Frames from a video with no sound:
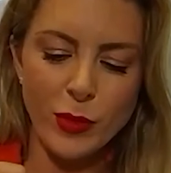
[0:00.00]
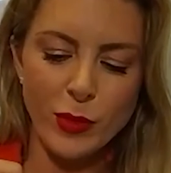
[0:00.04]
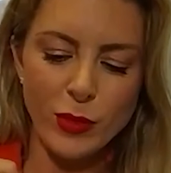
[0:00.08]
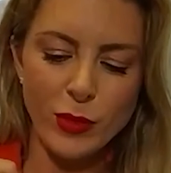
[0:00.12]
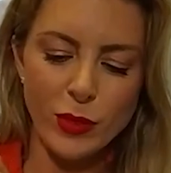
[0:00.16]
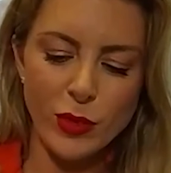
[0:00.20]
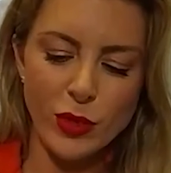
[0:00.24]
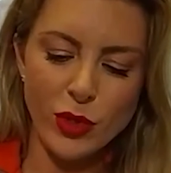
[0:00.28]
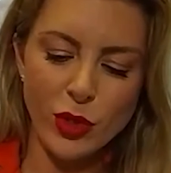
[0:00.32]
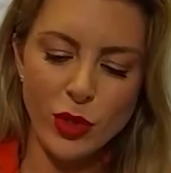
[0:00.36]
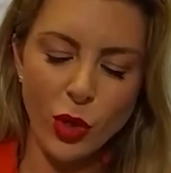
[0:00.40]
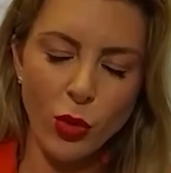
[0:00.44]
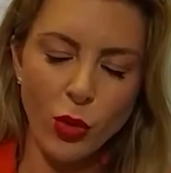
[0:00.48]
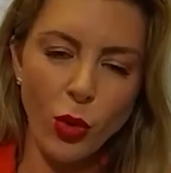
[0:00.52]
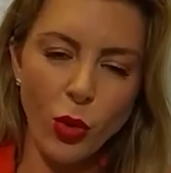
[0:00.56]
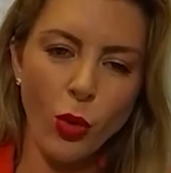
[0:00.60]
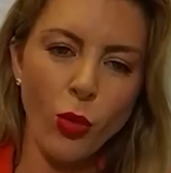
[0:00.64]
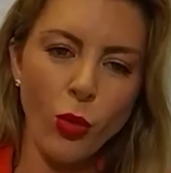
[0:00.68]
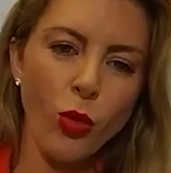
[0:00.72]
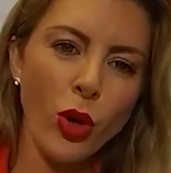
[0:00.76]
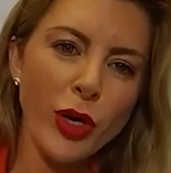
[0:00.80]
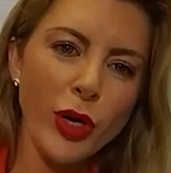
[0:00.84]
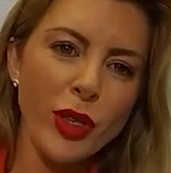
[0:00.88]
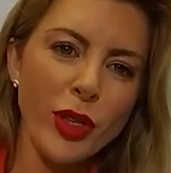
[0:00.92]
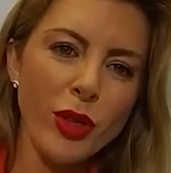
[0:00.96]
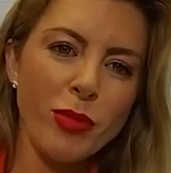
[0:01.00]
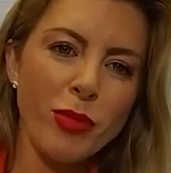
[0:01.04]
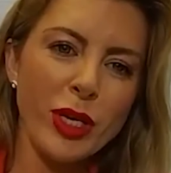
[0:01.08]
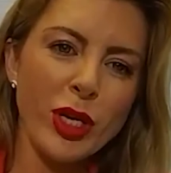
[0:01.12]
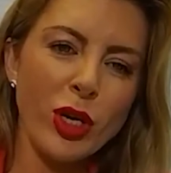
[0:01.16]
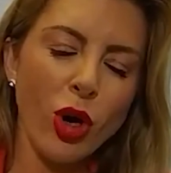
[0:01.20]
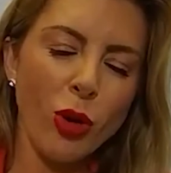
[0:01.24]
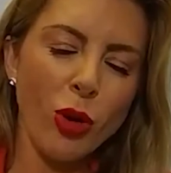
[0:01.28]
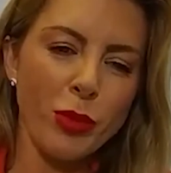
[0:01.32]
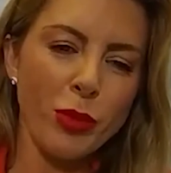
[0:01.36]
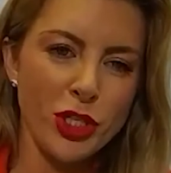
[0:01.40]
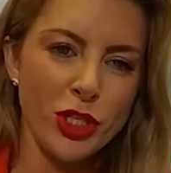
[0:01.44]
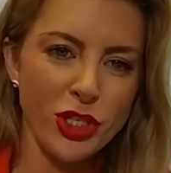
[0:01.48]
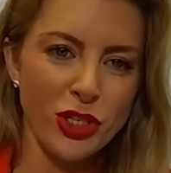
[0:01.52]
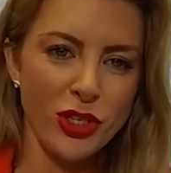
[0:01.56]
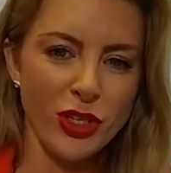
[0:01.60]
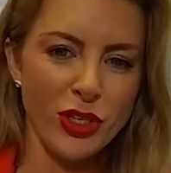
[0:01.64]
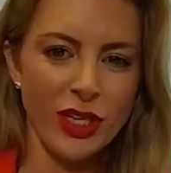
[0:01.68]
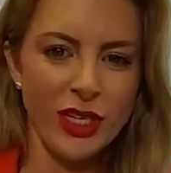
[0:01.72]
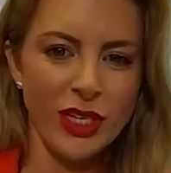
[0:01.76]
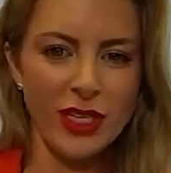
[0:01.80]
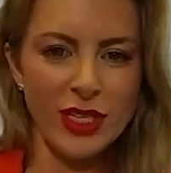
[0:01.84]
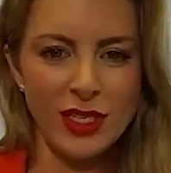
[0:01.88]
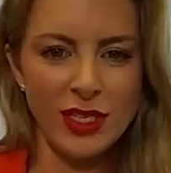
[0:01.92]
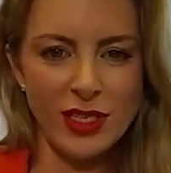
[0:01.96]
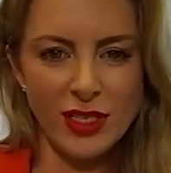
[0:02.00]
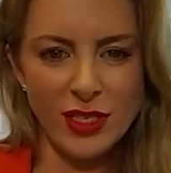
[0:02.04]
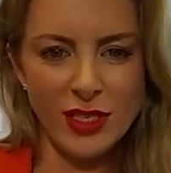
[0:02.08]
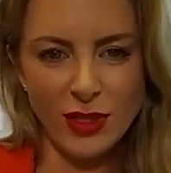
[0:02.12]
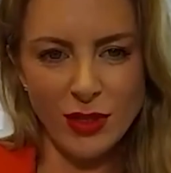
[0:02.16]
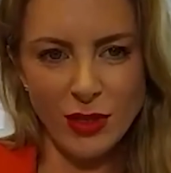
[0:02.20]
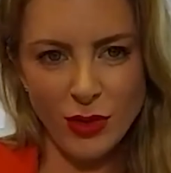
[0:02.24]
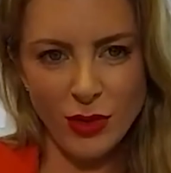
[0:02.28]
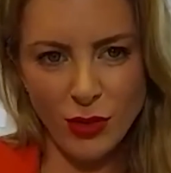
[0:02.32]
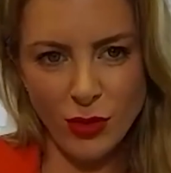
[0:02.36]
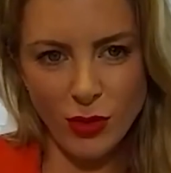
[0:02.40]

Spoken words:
So what are the big opportunities